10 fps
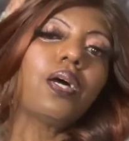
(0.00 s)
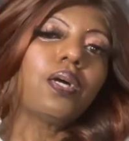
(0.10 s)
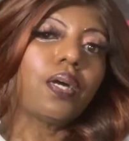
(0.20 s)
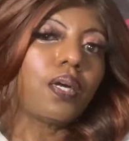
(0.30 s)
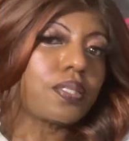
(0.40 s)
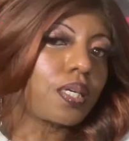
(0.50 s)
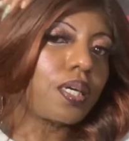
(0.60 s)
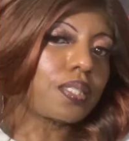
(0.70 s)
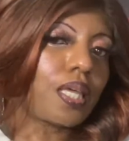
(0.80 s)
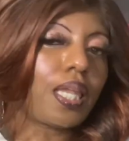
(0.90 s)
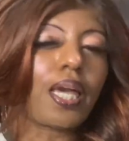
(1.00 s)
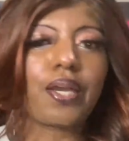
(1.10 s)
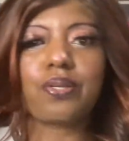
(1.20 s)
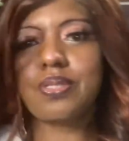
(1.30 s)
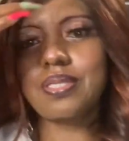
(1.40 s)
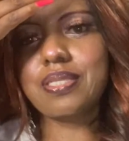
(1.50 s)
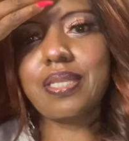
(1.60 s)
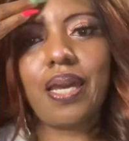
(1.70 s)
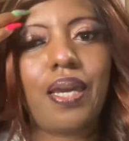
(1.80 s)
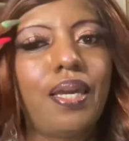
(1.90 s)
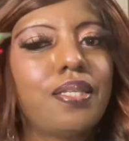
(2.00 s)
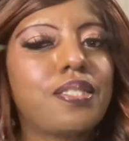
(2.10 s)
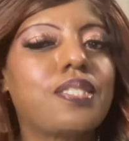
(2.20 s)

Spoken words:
And to get the layers to stay in